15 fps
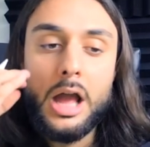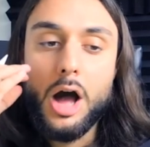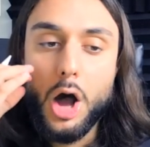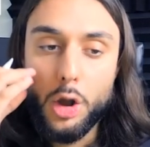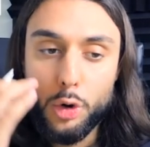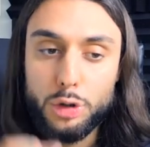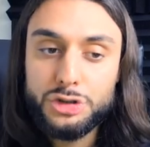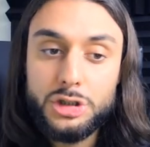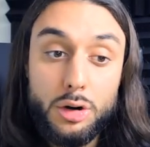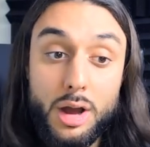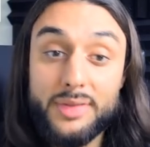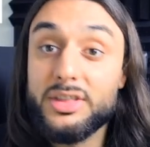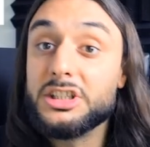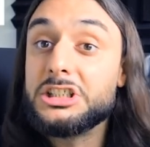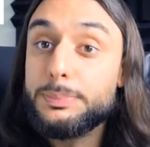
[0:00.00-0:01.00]
I also
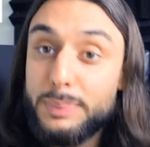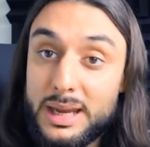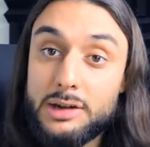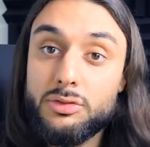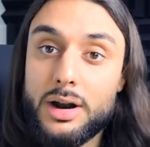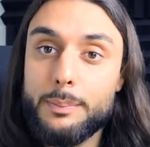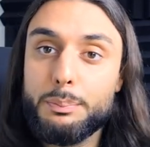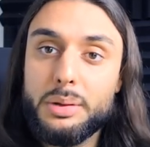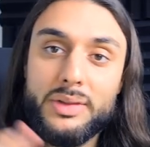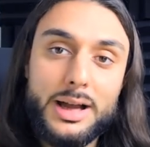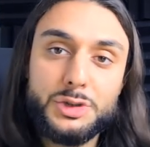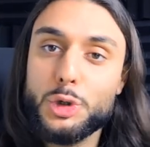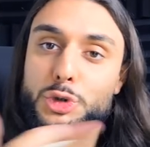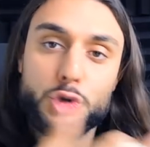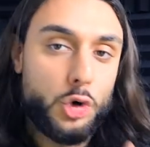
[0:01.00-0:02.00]
like the speed ramp, and
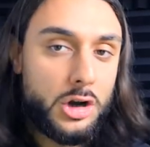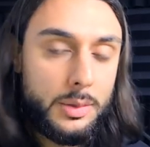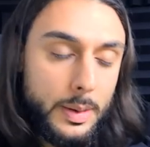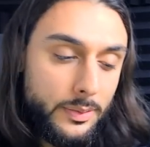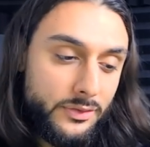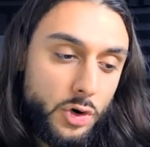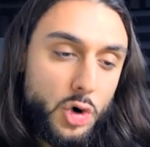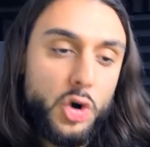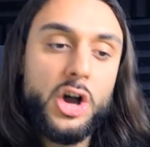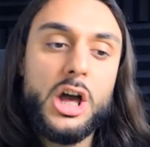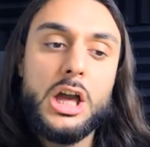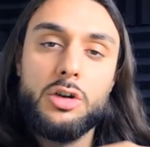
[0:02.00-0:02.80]
that's what I was talking about before.